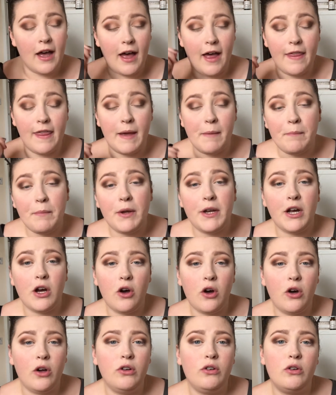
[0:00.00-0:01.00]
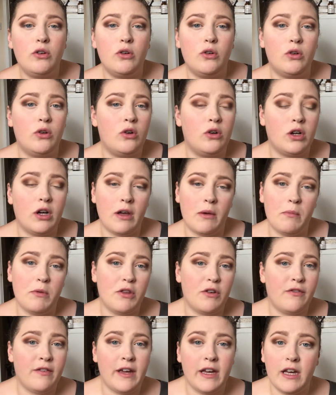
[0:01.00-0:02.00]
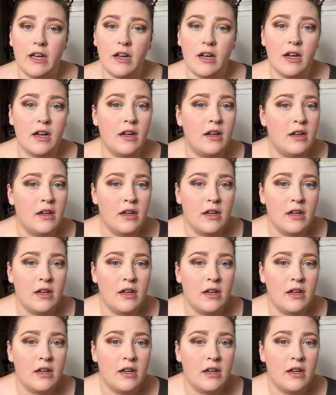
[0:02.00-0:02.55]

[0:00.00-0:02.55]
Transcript: and then put it on, or go in with your finger.